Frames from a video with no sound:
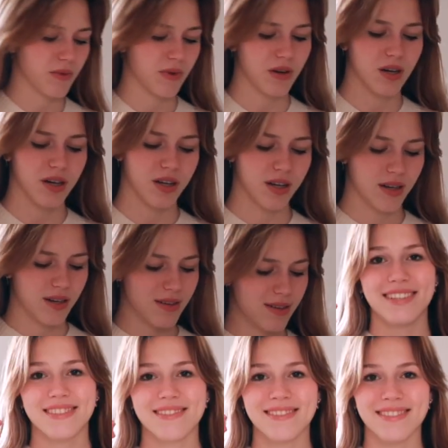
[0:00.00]
one.
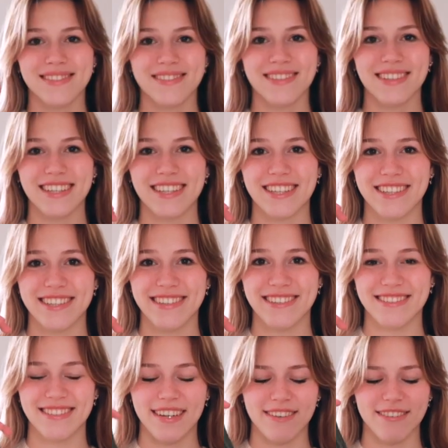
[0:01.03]
This one's really
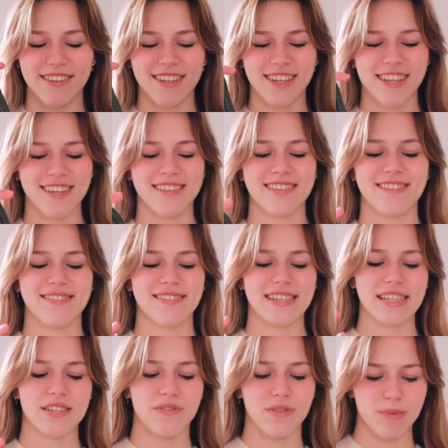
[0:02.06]
cute. I really like this one.
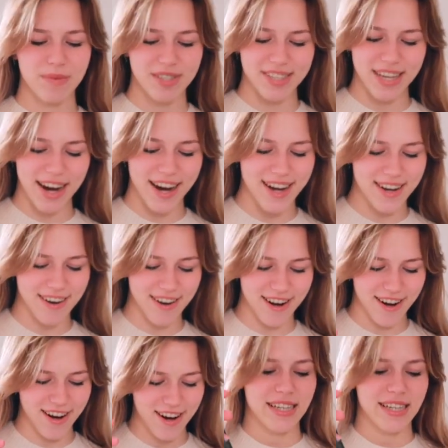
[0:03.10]
It's from Cider.